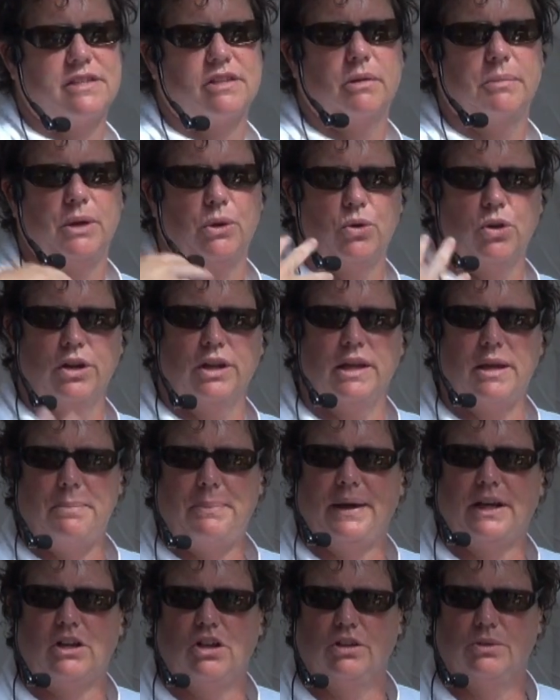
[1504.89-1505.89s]
They'll be really
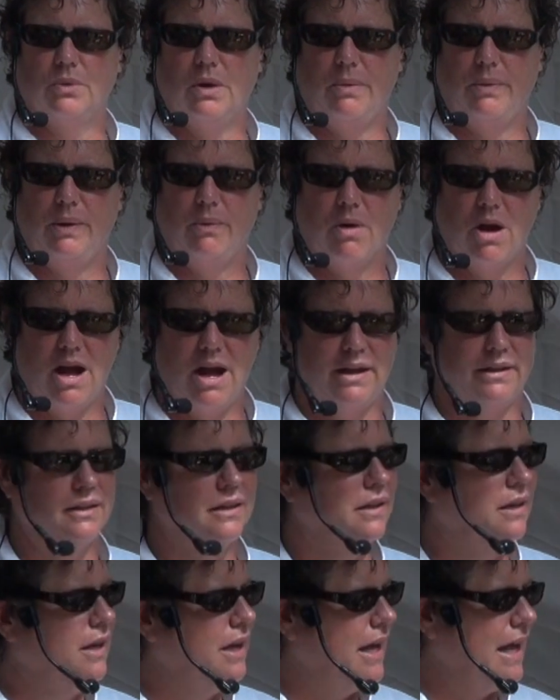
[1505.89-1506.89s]
pickled, what we want.
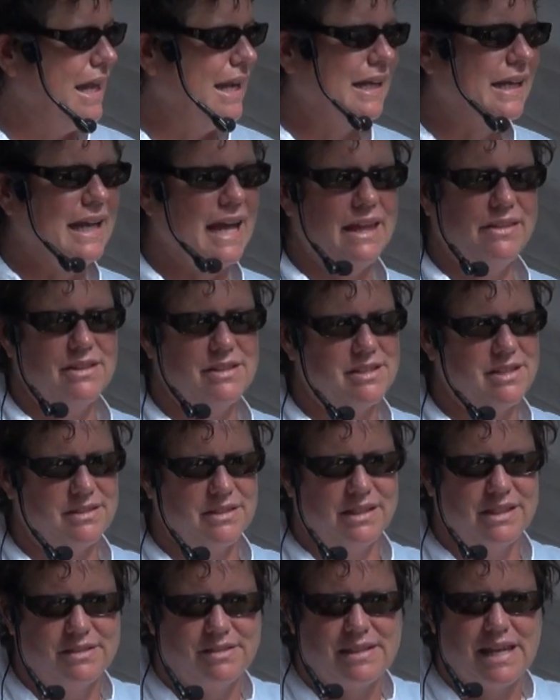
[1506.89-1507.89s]
And again, this
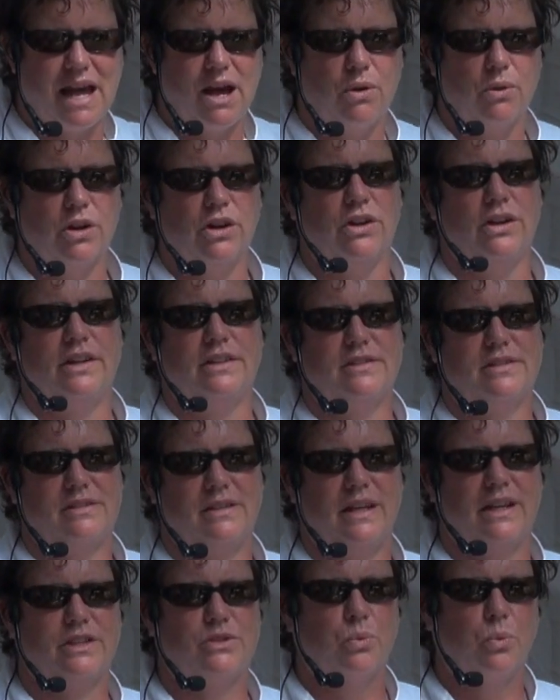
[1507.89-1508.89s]
isn't a sour. It's
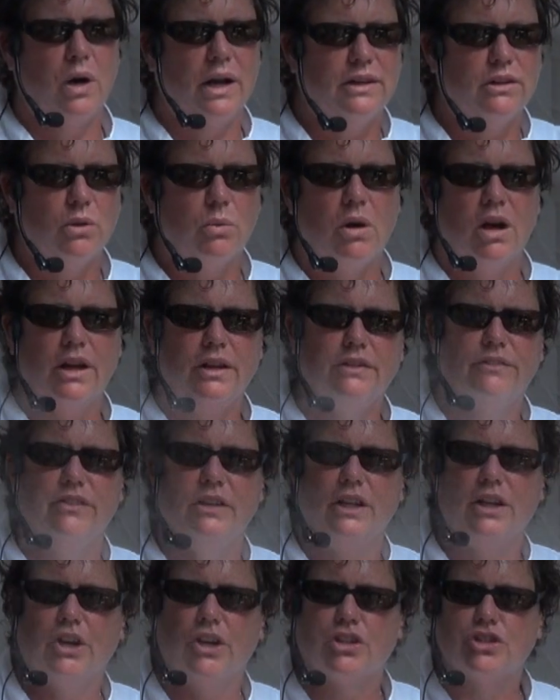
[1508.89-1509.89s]
1-to-1
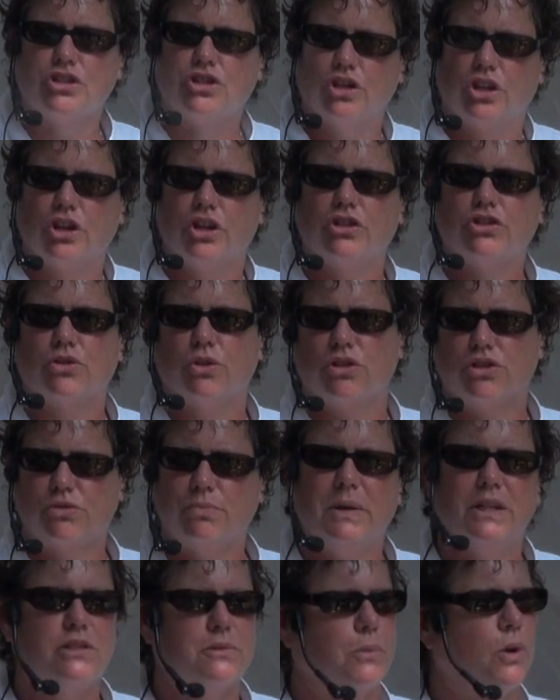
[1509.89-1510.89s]
vinegar, sugar, so it's
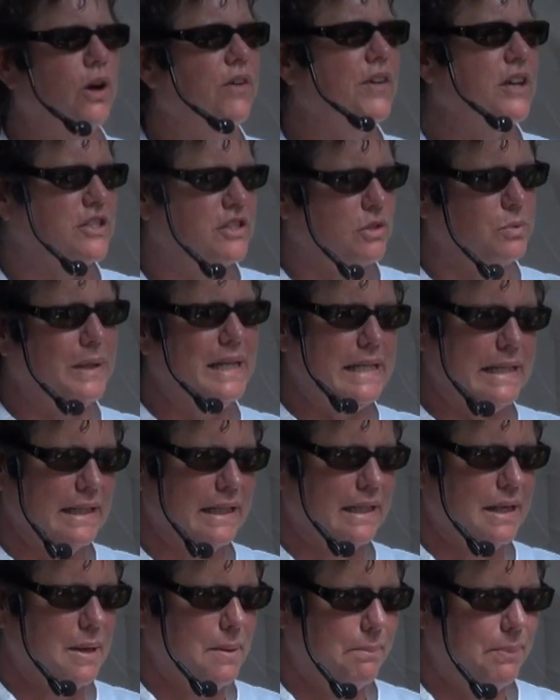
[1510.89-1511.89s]
much more of a sweet
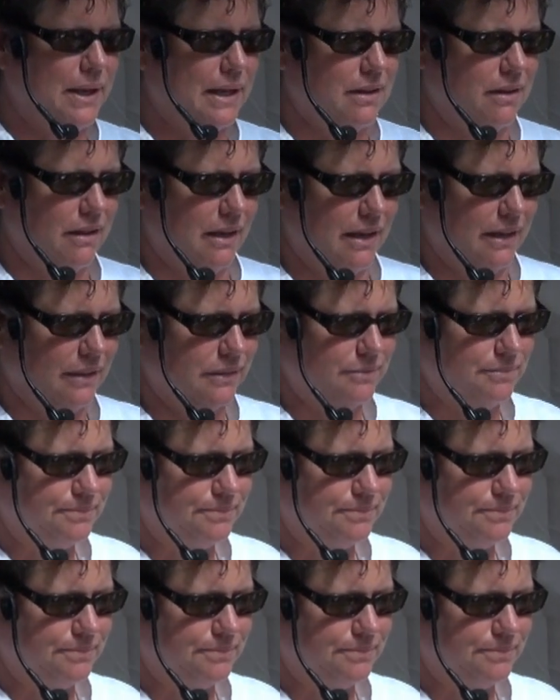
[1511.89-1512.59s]
pickling.